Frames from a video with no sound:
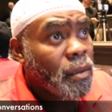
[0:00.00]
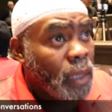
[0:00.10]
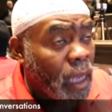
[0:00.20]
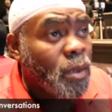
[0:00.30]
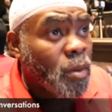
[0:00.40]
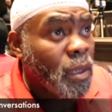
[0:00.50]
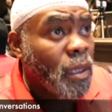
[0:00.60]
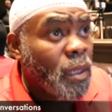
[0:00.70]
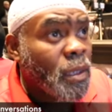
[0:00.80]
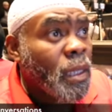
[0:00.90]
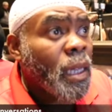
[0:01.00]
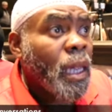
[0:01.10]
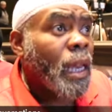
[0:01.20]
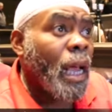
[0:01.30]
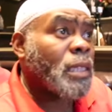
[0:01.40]
That's what he is.
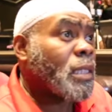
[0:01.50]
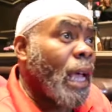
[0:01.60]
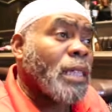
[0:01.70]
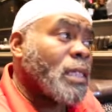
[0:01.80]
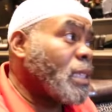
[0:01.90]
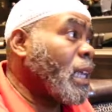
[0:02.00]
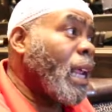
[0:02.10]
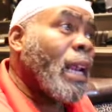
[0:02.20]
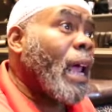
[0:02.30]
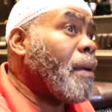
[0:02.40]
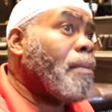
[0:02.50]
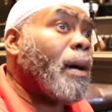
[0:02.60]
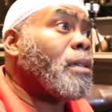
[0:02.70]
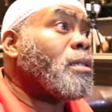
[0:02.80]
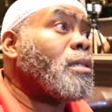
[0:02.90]
And I used, to, I say that a lot about